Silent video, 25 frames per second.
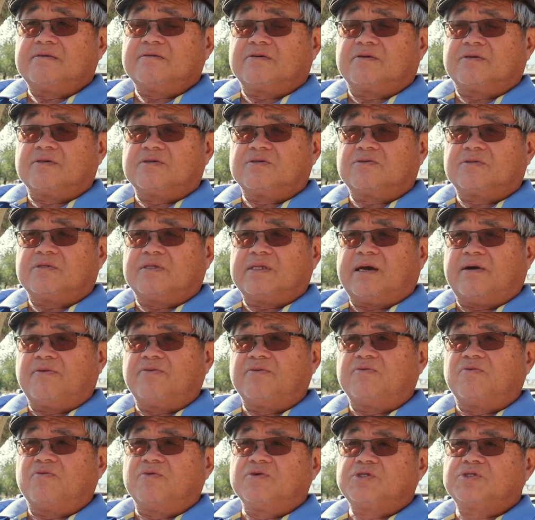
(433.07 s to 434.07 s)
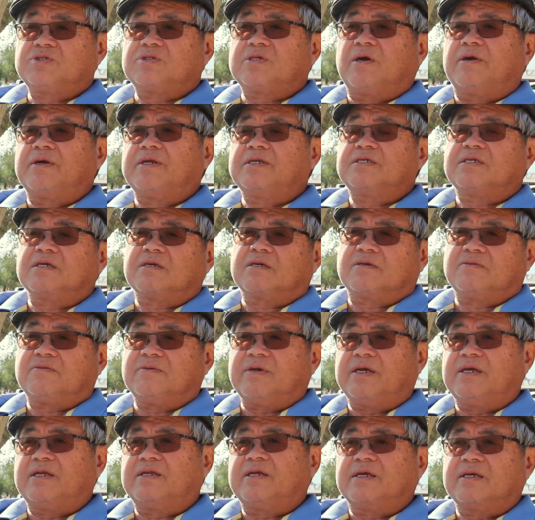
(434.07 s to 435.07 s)
because now we're starting to
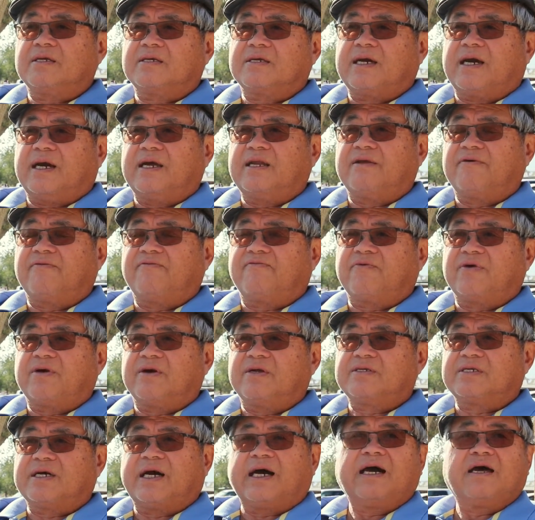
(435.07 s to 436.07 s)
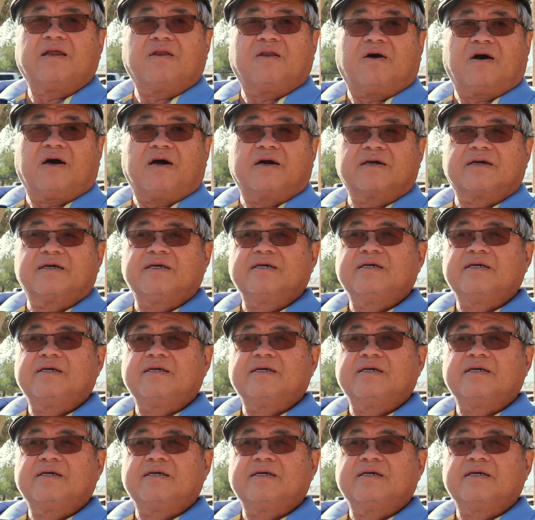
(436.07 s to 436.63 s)
create a kind of dialogue